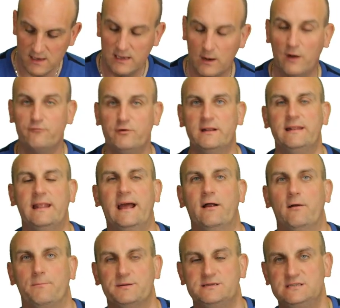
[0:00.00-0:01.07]
Now I've written
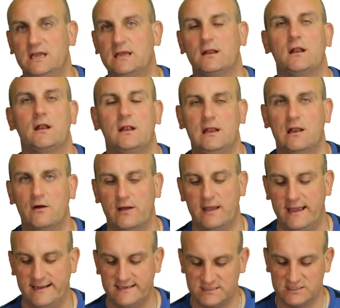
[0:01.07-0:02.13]
that particularly
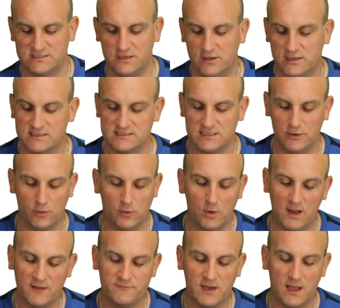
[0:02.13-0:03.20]
longhand just so you can see
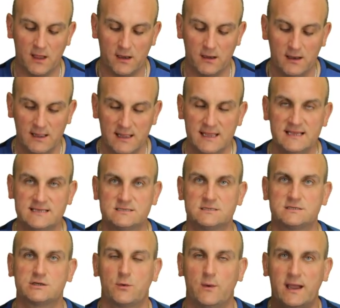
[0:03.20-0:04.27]
all I've done is the
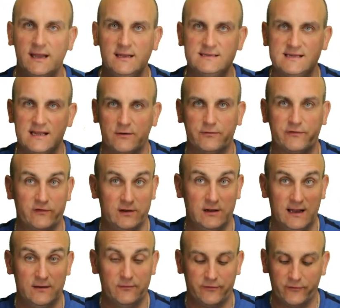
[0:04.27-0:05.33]
squared is now
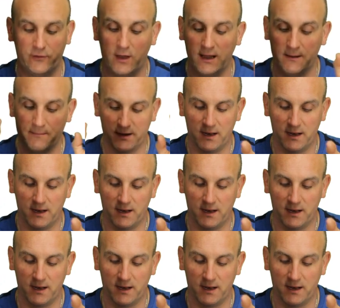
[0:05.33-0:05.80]
still outside,